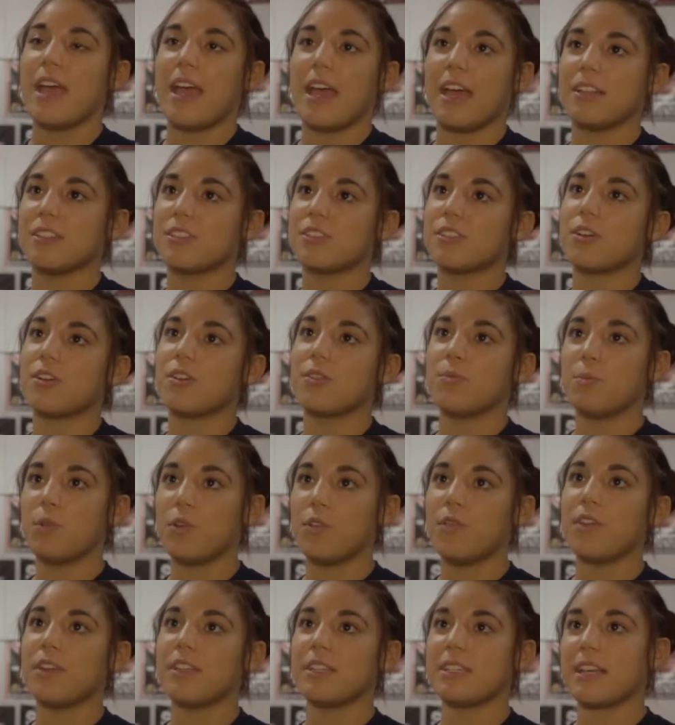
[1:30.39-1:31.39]
And so
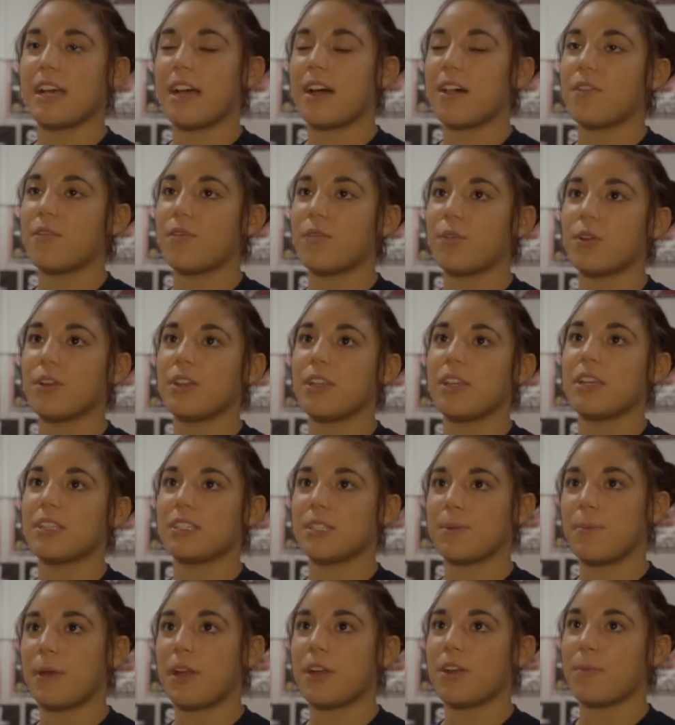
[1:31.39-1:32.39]
moving to California
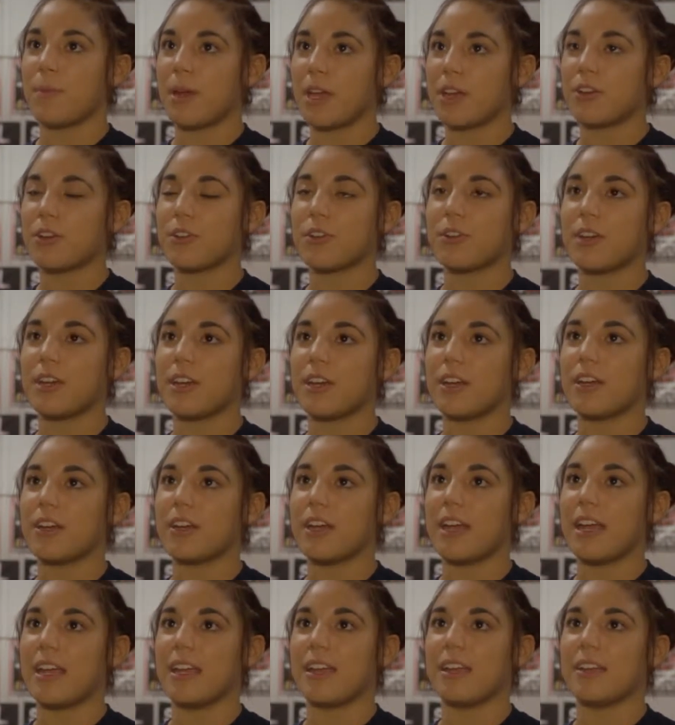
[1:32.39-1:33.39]
to better my career
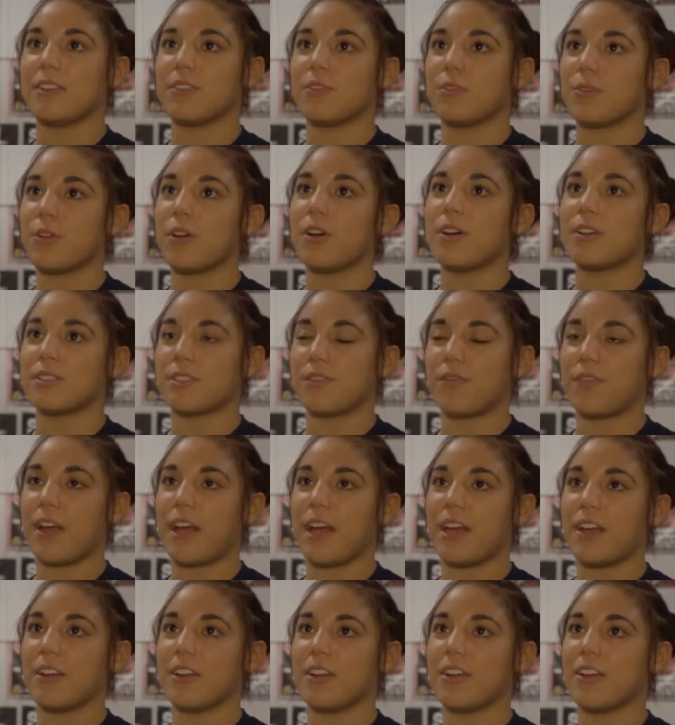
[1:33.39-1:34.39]
and grow as a
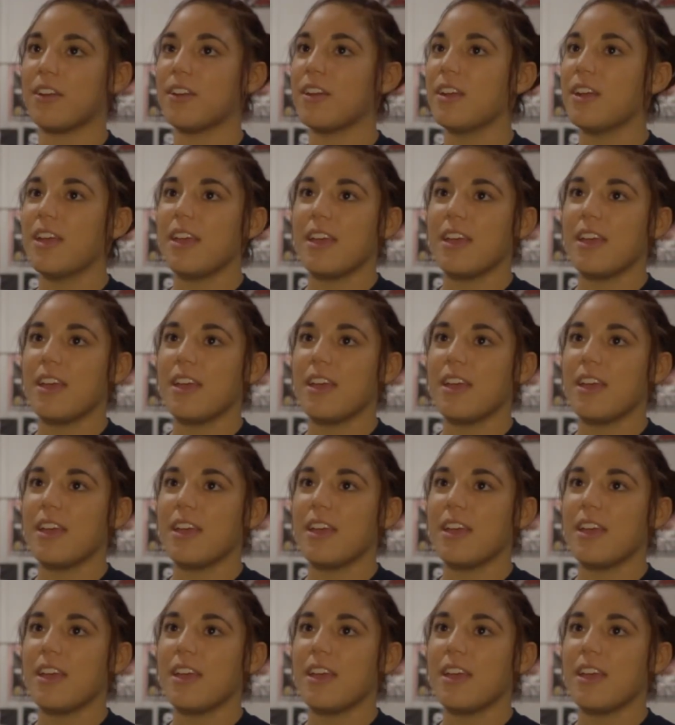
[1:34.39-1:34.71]
fighter